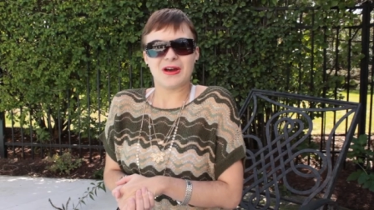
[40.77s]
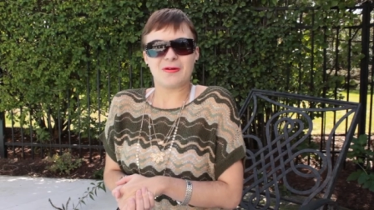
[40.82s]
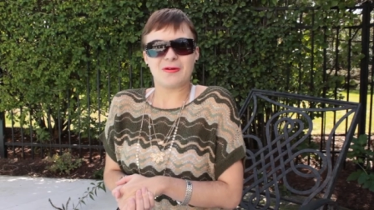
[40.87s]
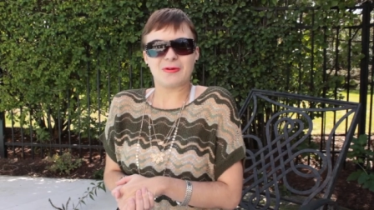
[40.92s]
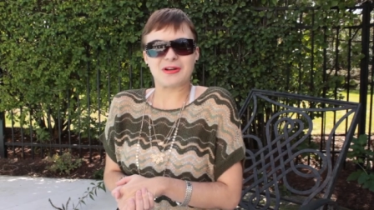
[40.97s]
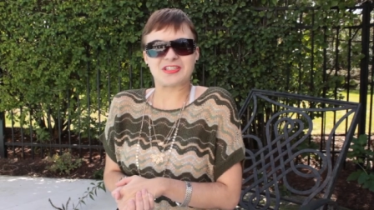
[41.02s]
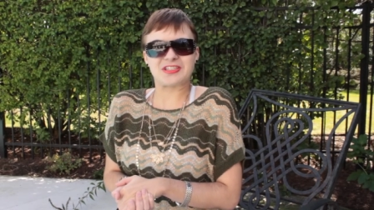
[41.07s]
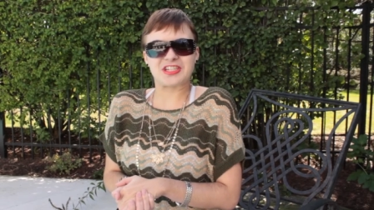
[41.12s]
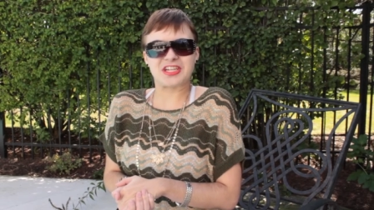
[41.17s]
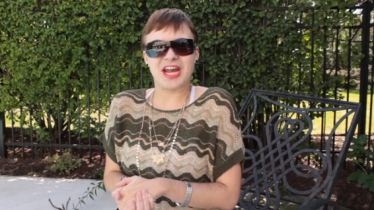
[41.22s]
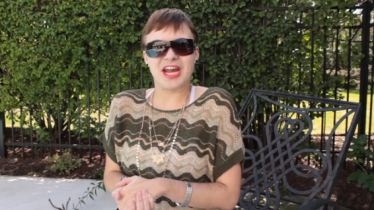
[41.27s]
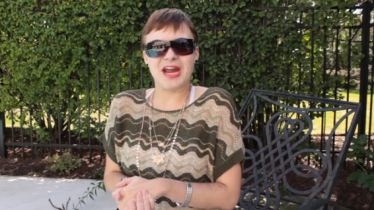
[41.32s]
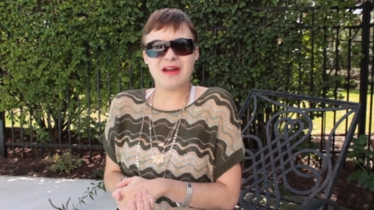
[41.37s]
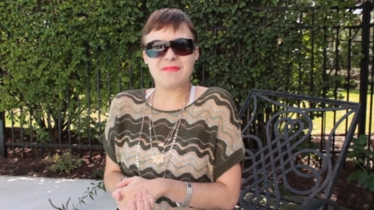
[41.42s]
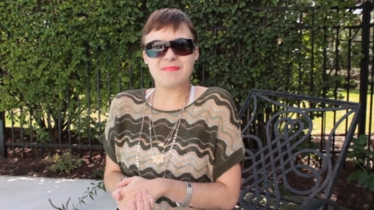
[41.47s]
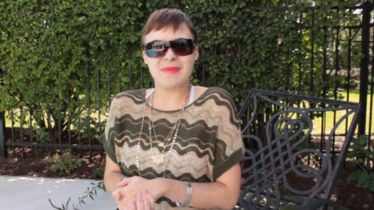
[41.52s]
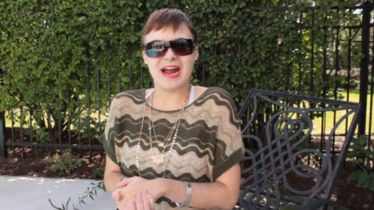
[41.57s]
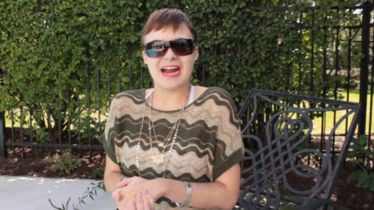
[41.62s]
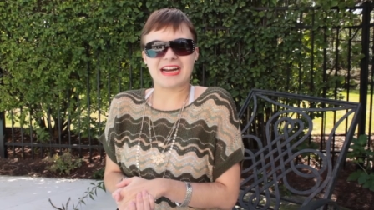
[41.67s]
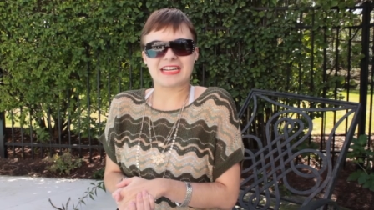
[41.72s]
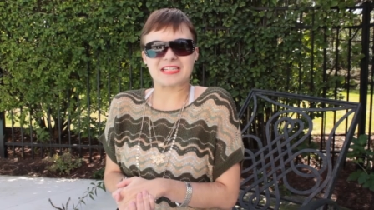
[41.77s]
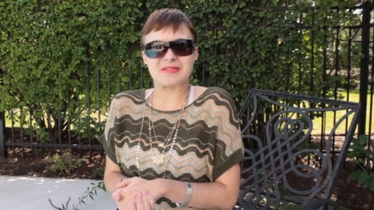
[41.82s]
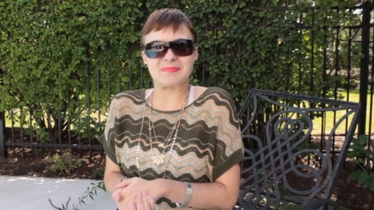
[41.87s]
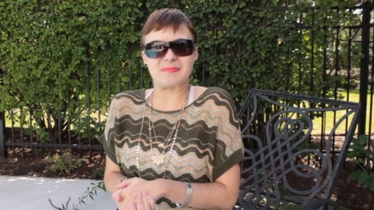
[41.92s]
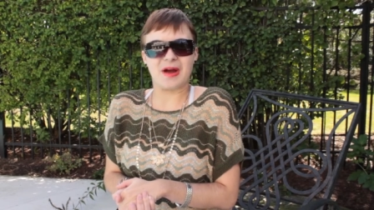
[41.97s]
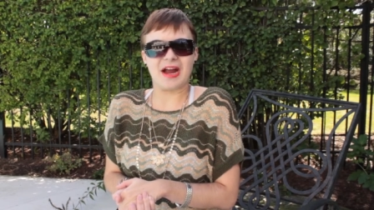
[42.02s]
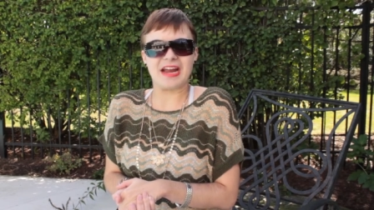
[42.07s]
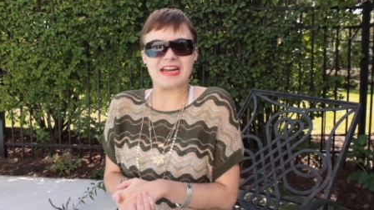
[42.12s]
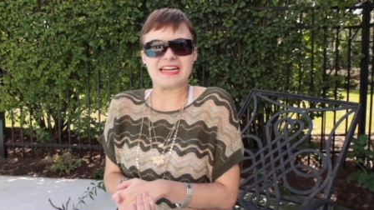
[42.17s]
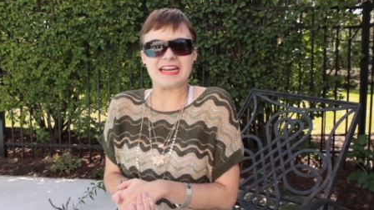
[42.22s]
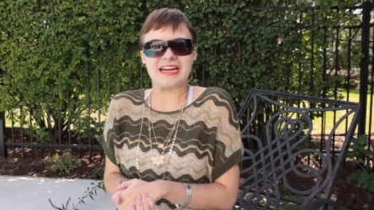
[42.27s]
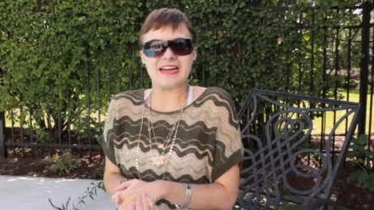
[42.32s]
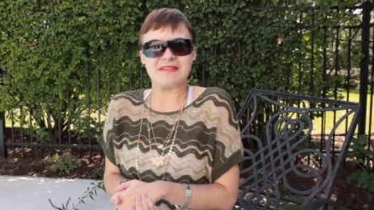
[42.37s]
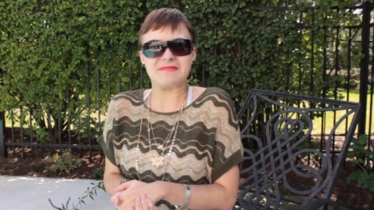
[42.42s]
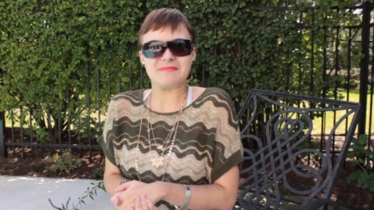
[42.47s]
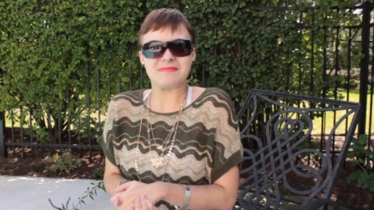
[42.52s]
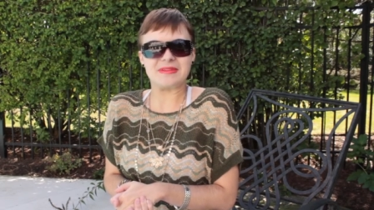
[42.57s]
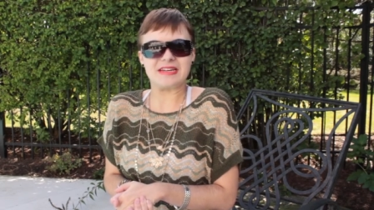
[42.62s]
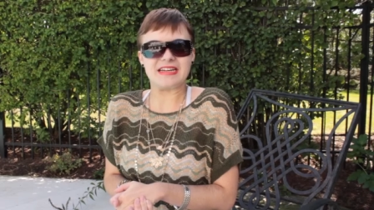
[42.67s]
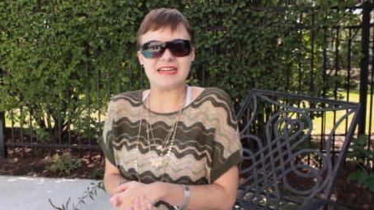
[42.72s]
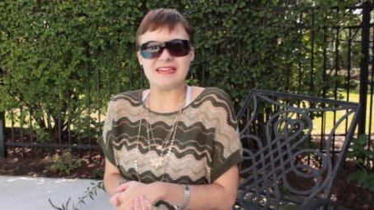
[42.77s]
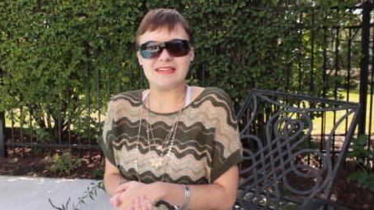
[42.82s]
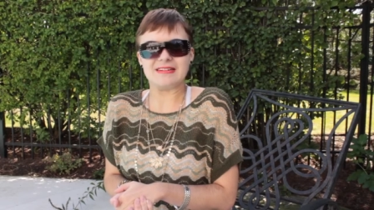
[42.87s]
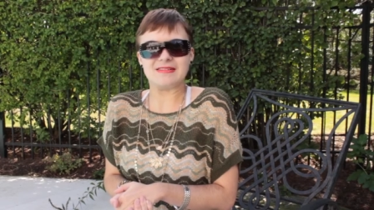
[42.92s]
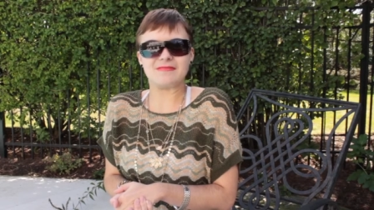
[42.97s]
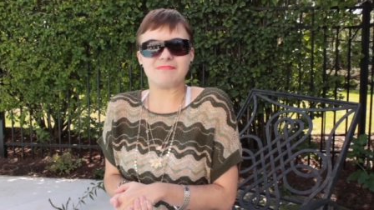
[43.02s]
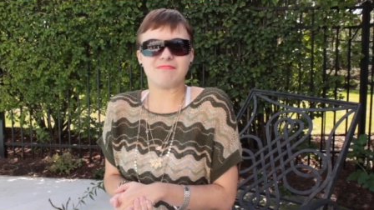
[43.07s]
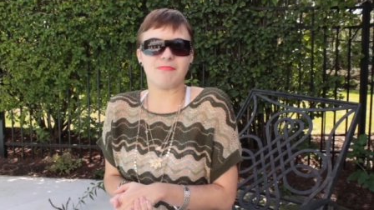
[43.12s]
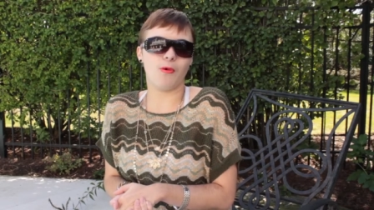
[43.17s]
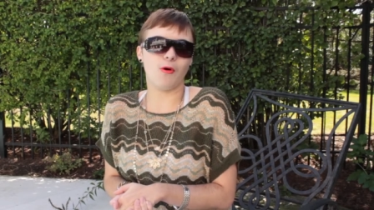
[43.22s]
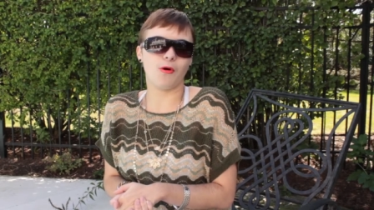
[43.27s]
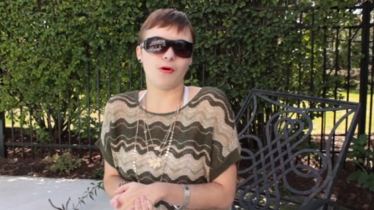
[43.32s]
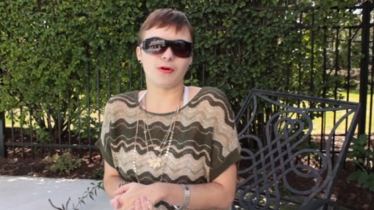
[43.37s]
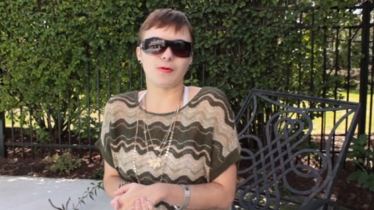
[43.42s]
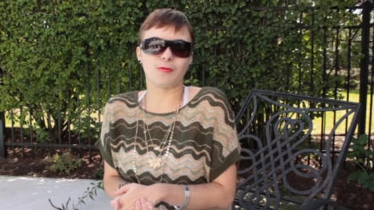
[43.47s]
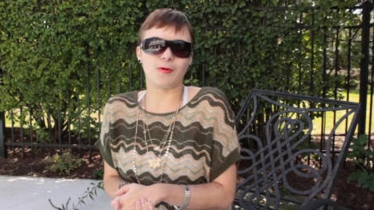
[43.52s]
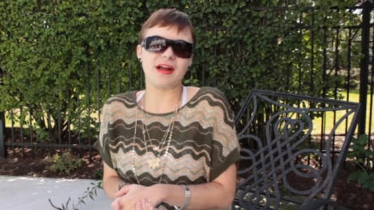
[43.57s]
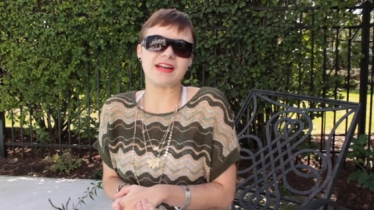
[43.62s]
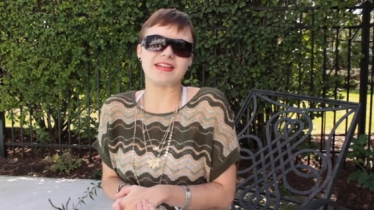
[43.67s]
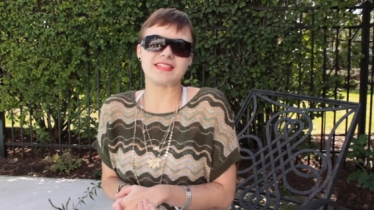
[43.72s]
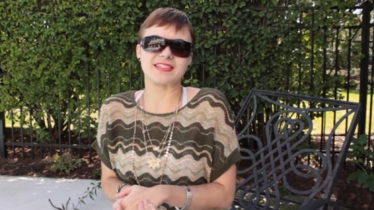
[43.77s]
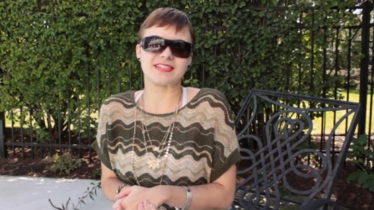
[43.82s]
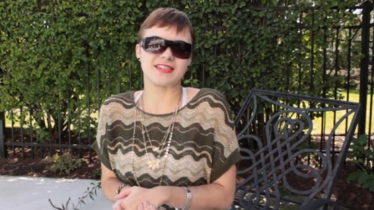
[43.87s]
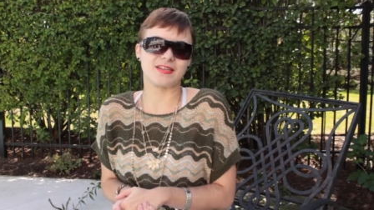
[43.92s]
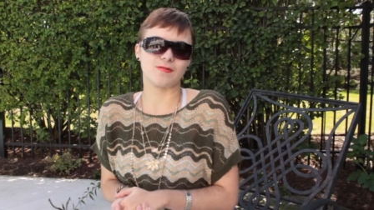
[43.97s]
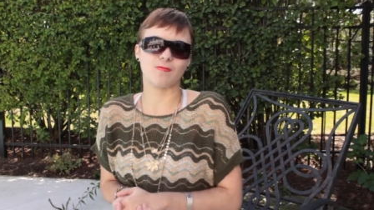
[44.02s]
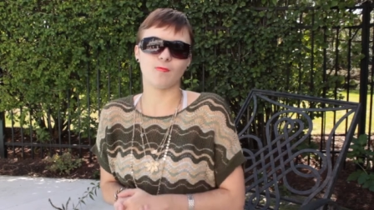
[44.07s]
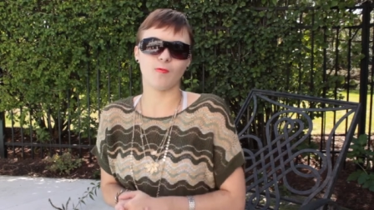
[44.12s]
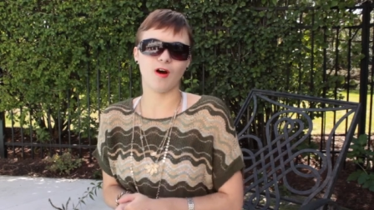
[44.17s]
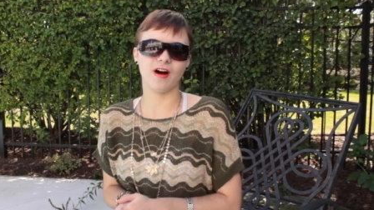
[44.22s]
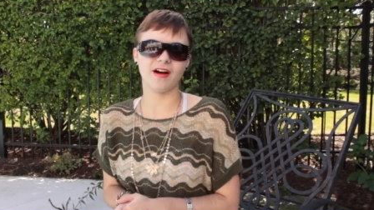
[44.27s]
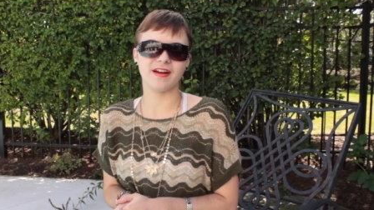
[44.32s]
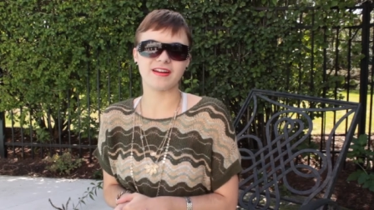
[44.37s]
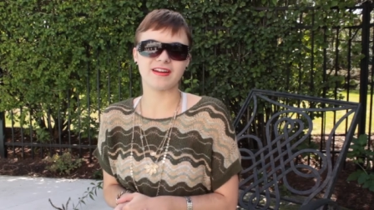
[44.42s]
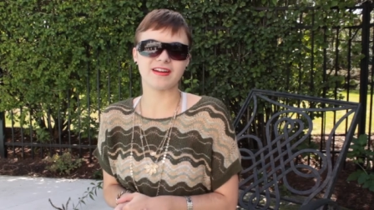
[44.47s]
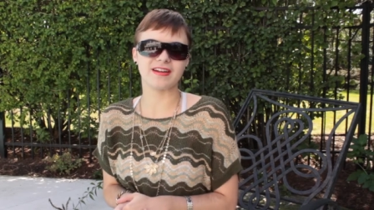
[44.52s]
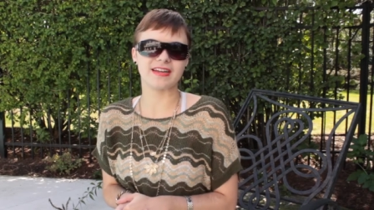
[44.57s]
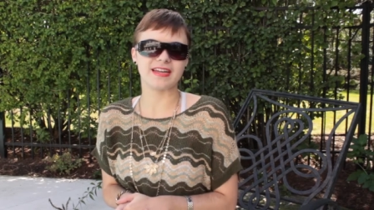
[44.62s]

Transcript: which came back to bite him in more ways than one.